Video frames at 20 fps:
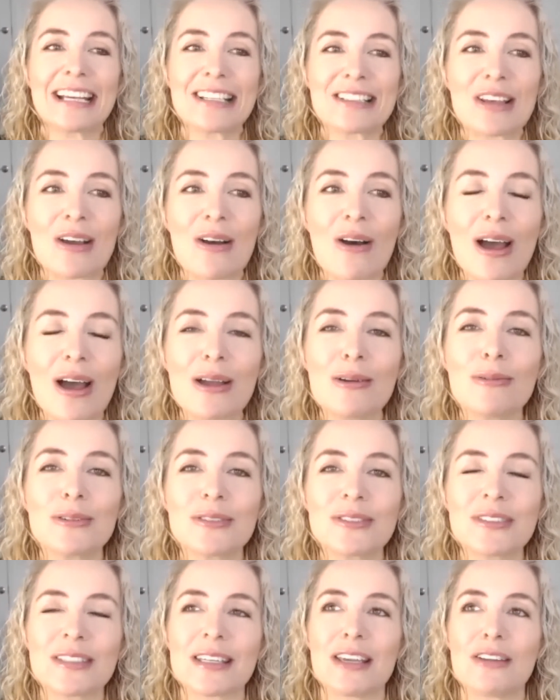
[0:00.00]
so I
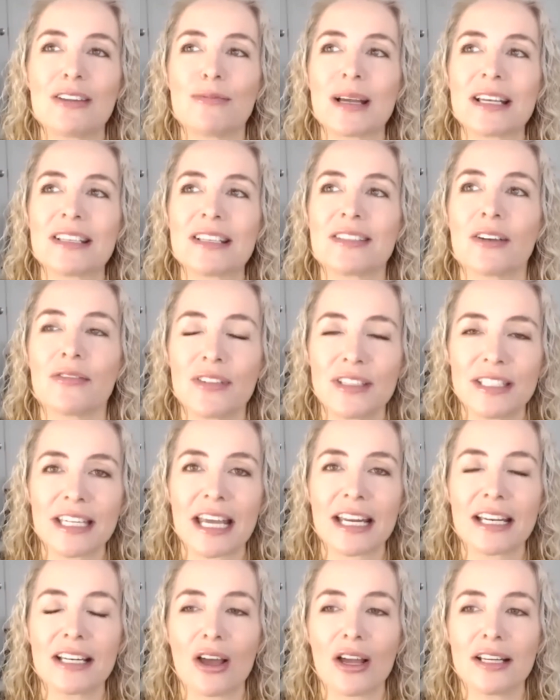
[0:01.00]
will give myself a
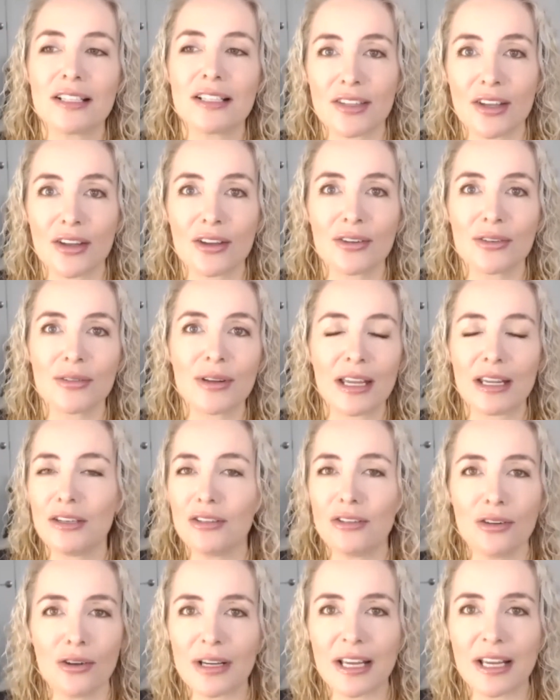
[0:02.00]
deadline. So
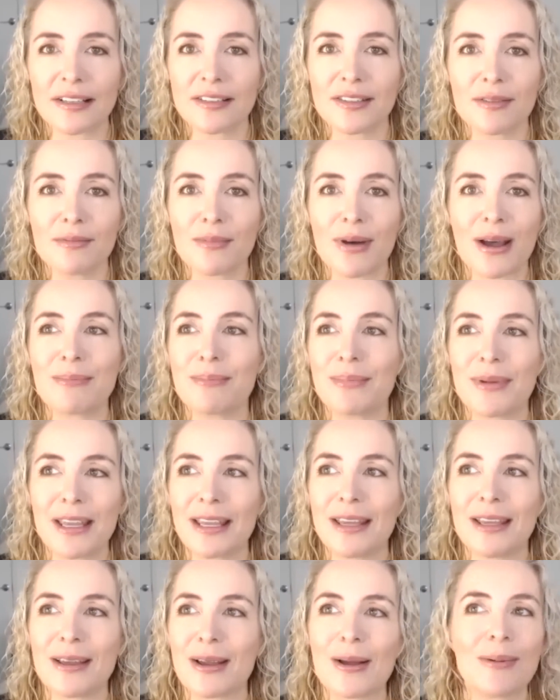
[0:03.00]
in your case, it might
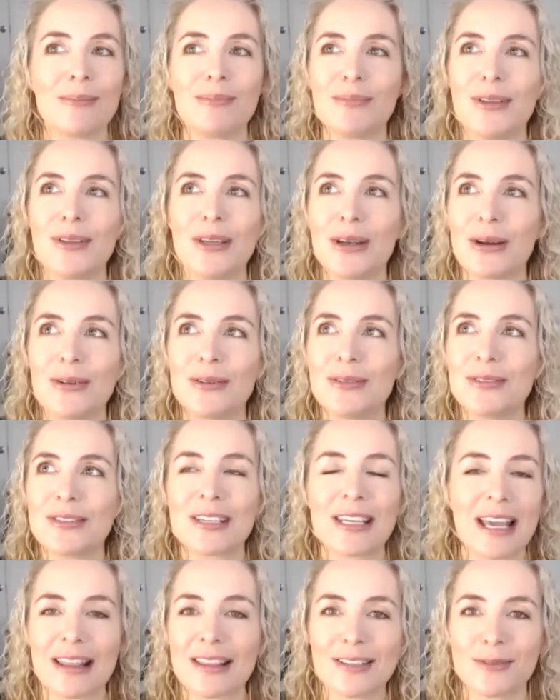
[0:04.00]
be, to
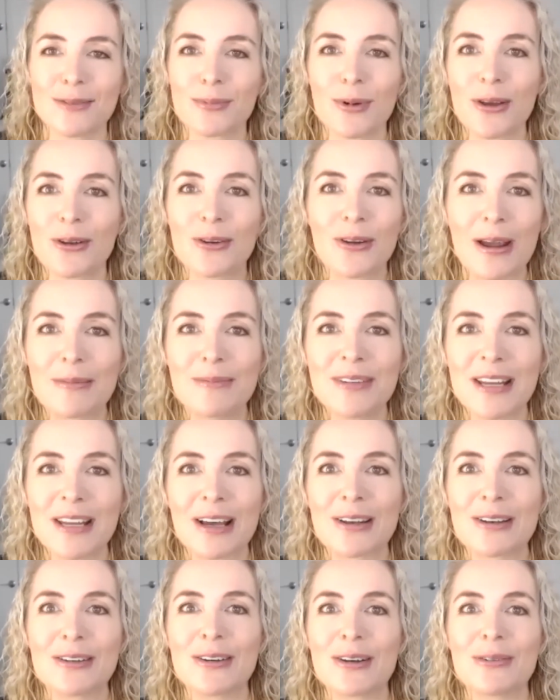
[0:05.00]
get this program
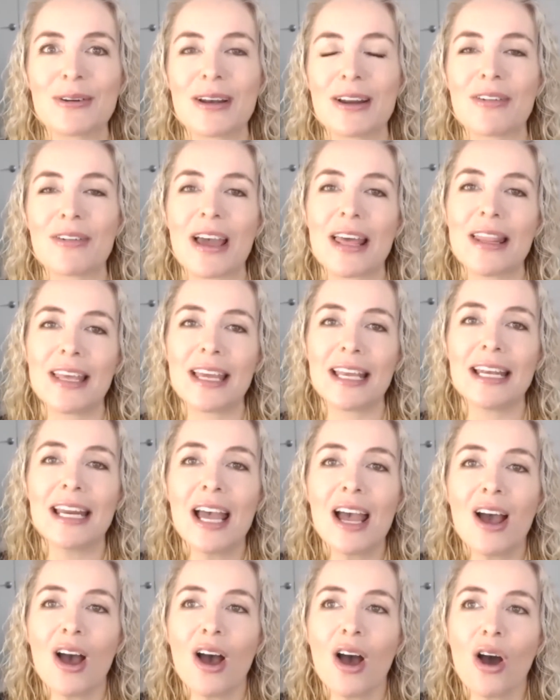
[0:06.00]
done or whatever. And then
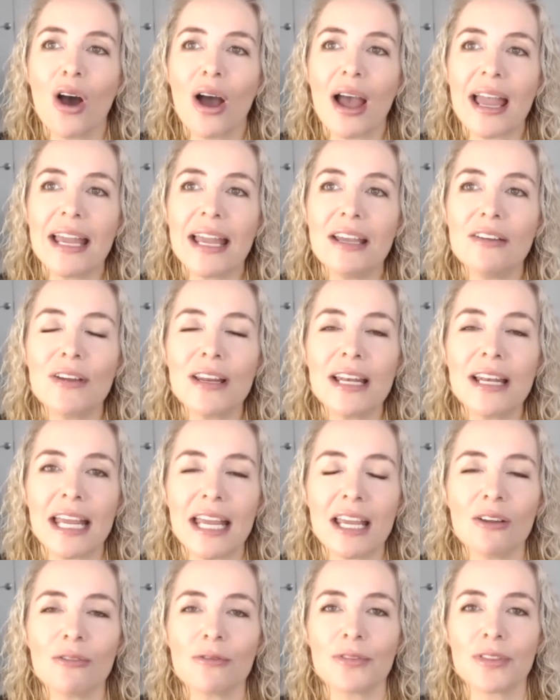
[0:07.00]
even
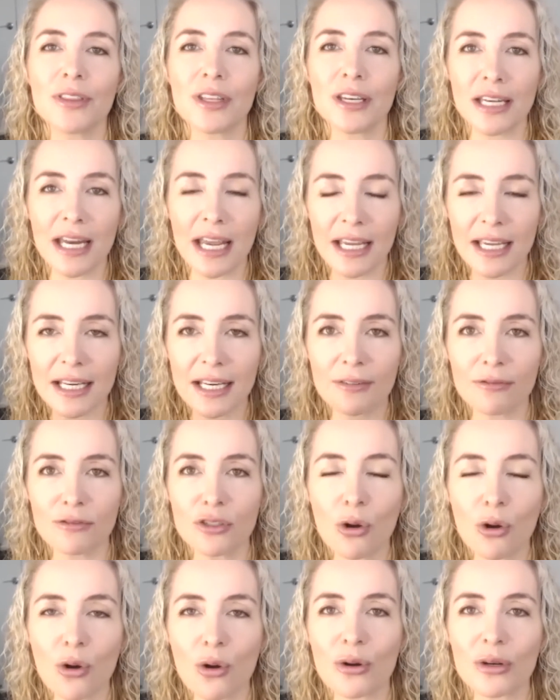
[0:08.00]
if the negative
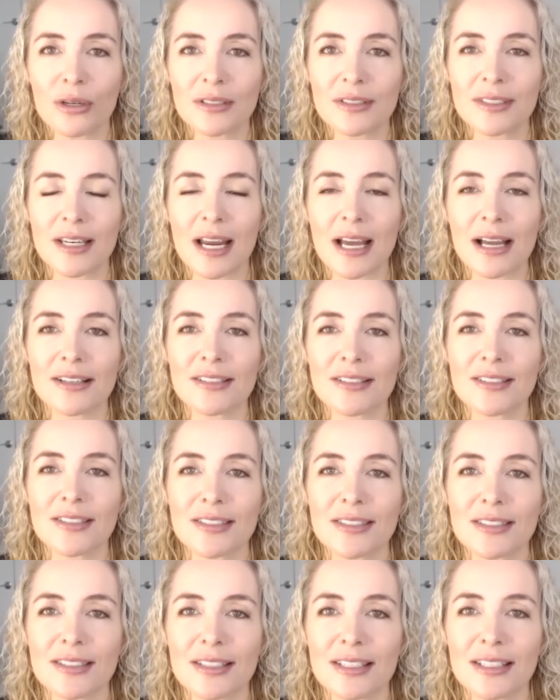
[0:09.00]
talk
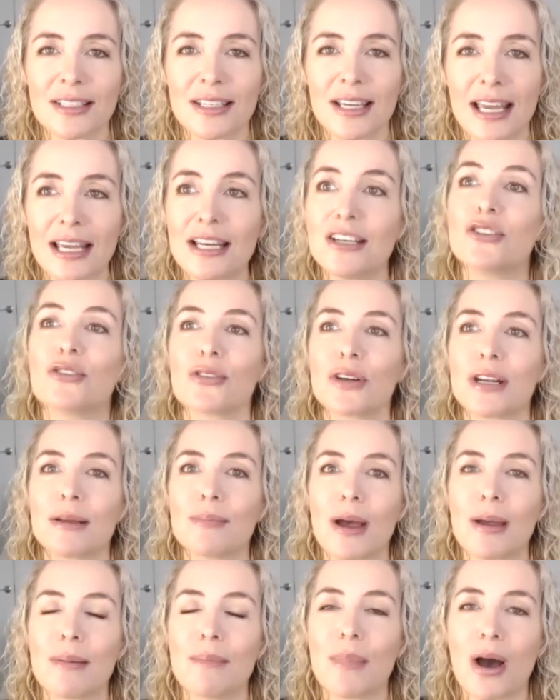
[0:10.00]
starts entering
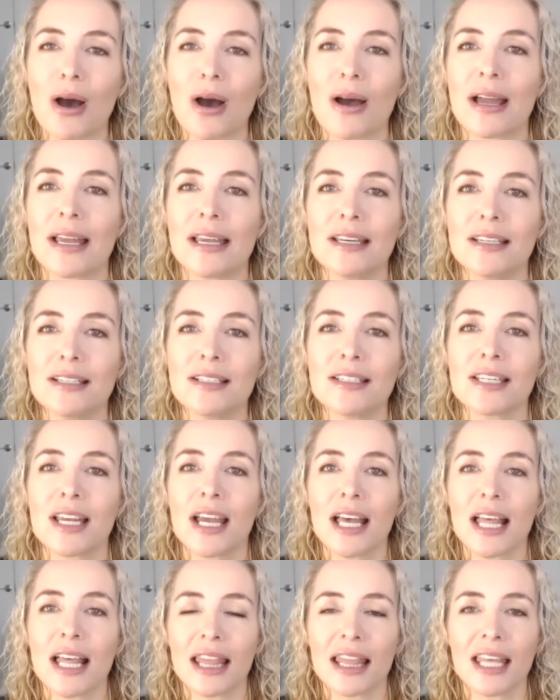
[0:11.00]
my mind,
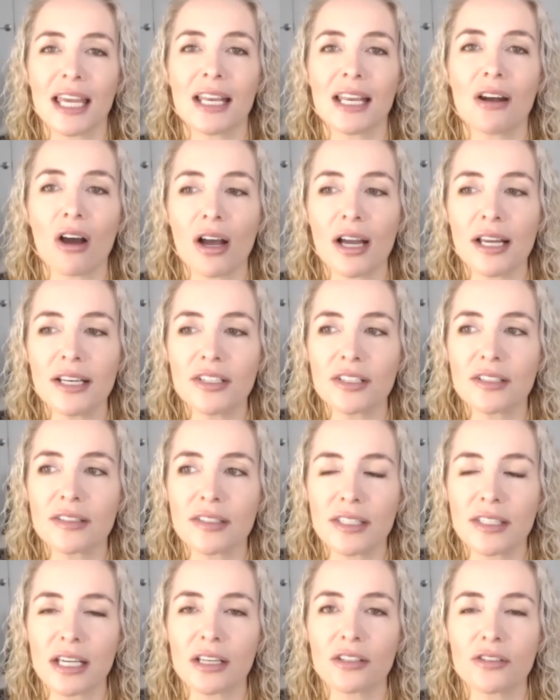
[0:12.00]
then I just
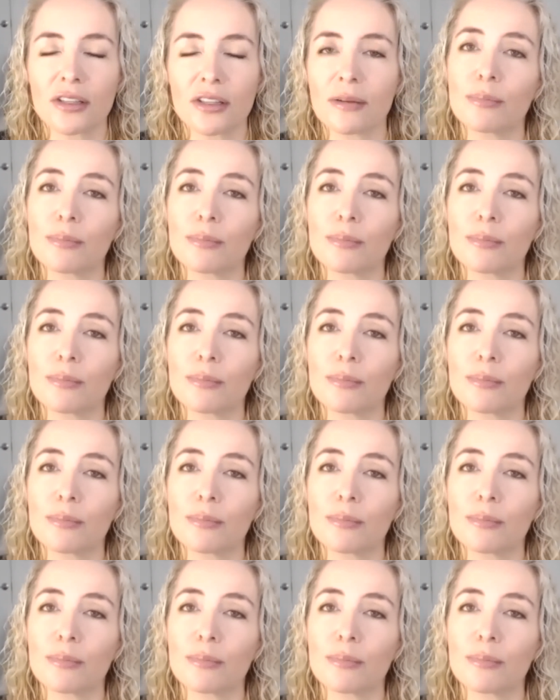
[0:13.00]
stick to the